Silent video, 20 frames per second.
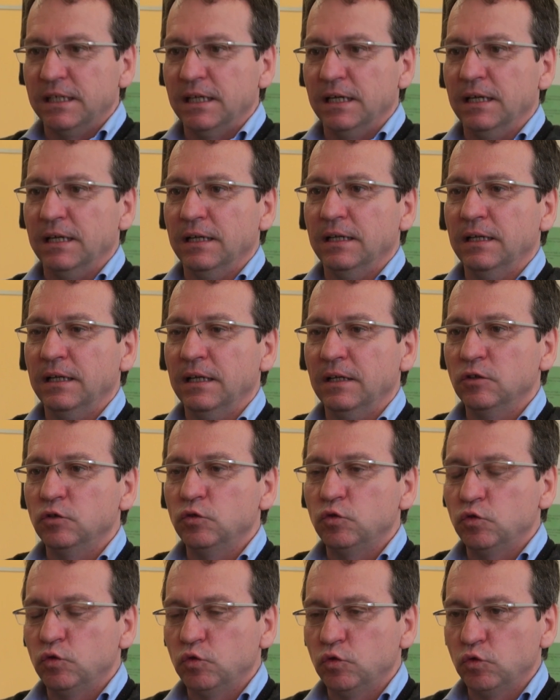uh,
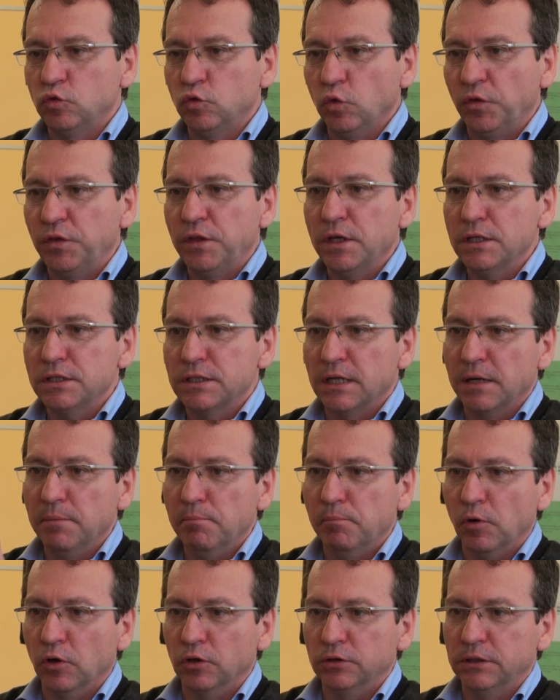two things are
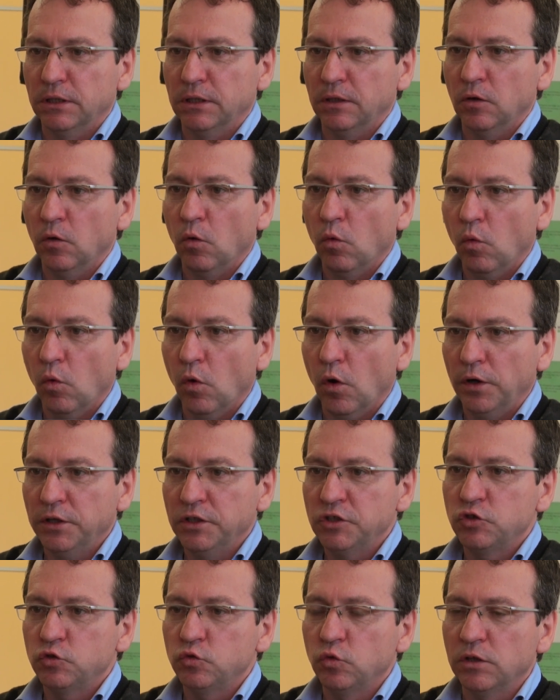important. One
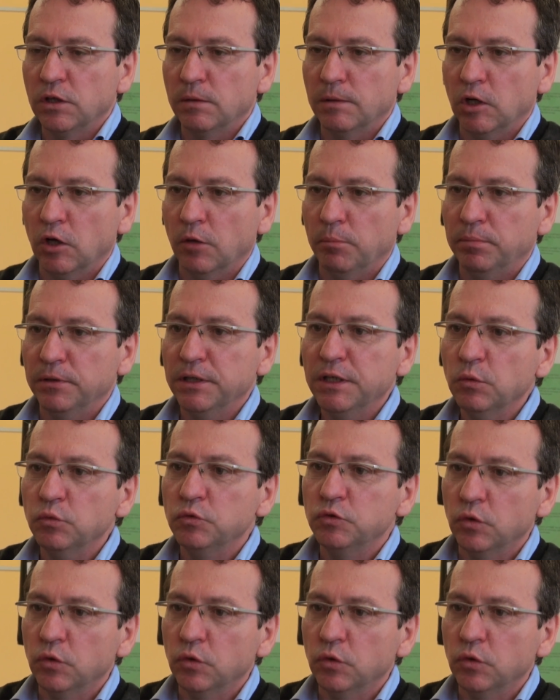is to develop new